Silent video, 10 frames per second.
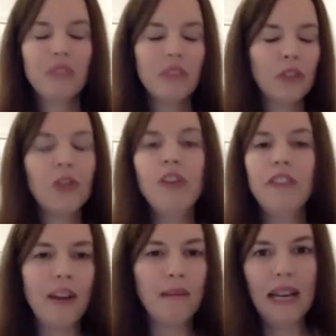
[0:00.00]
true
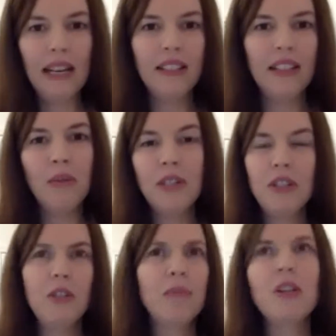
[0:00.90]
femininity,
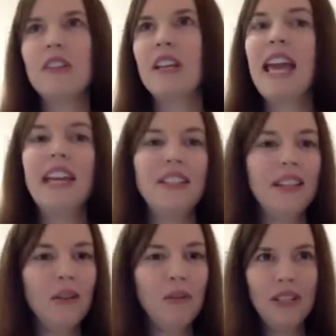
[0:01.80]
which is
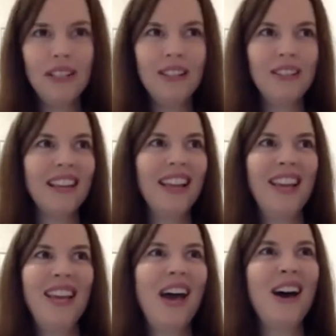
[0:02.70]
spontaneity, which is
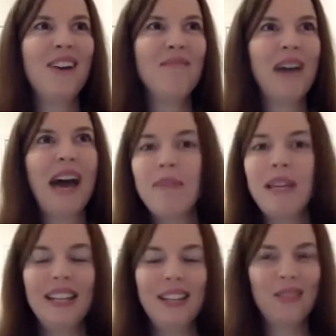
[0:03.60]

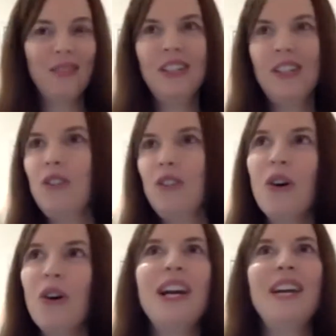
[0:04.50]
happiness, which is
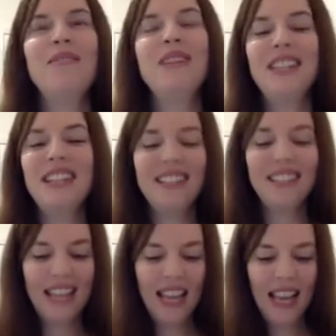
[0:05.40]
joy, which
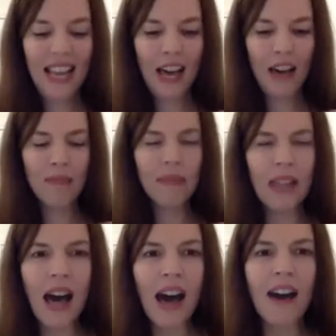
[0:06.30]
is
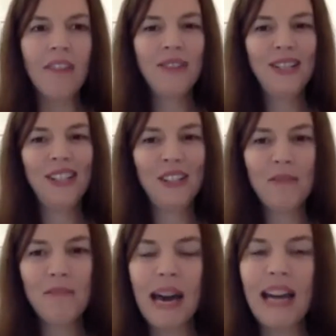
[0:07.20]
love, which is
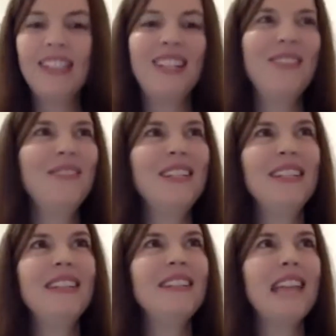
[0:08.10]
compassion,
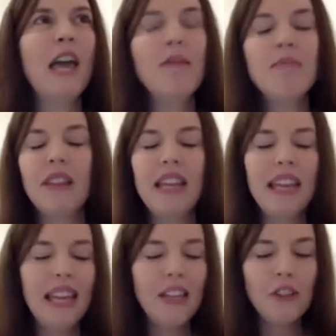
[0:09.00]
which is
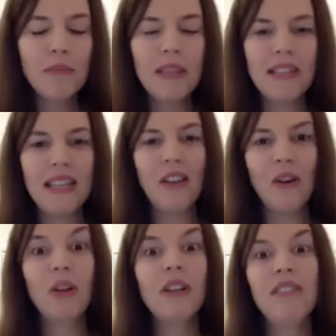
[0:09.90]
empathy, intimacy,
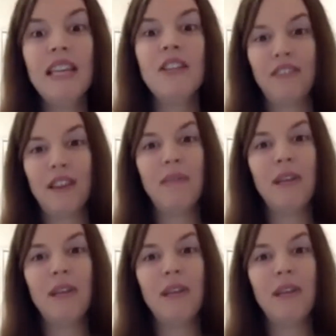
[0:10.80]
all of these feminine